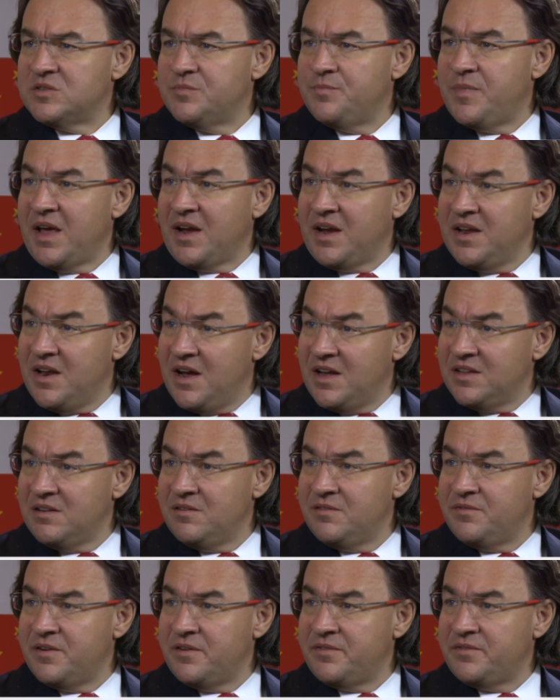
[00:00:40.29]
Back in
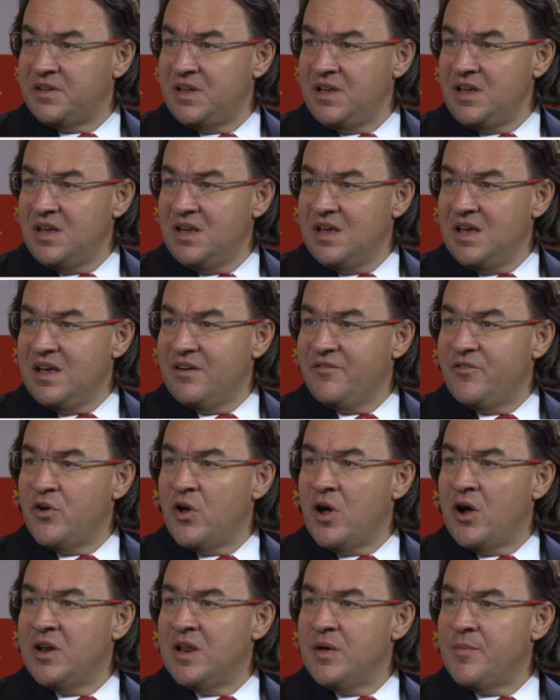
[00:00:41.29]
1950, there
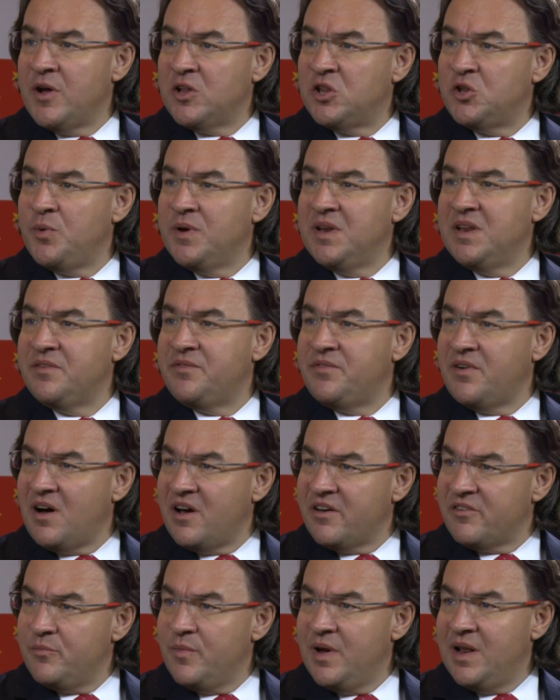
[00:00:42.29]
were only about
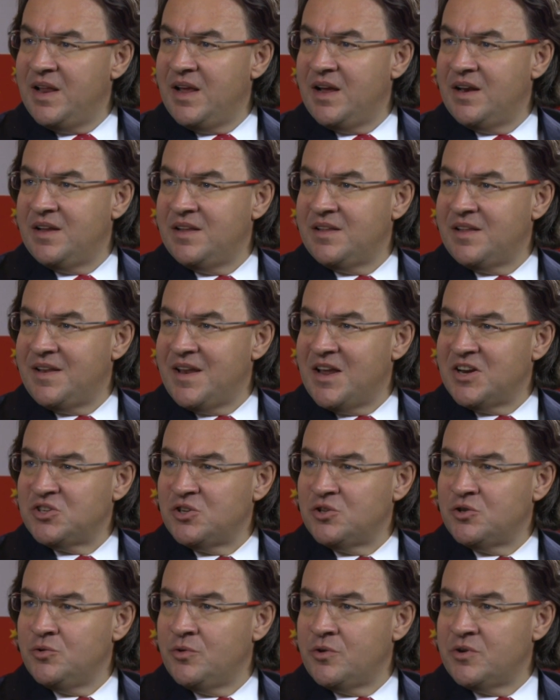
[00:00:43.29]
25 million international
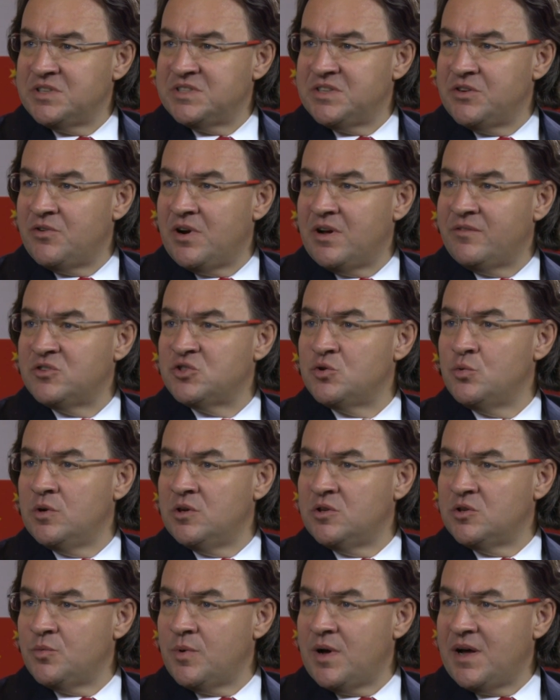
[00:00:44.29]
tourist arrivals
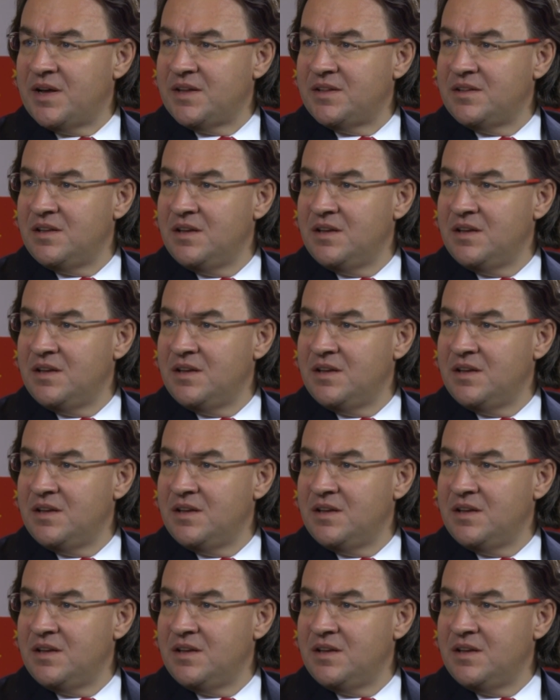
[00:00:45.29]
worldwide.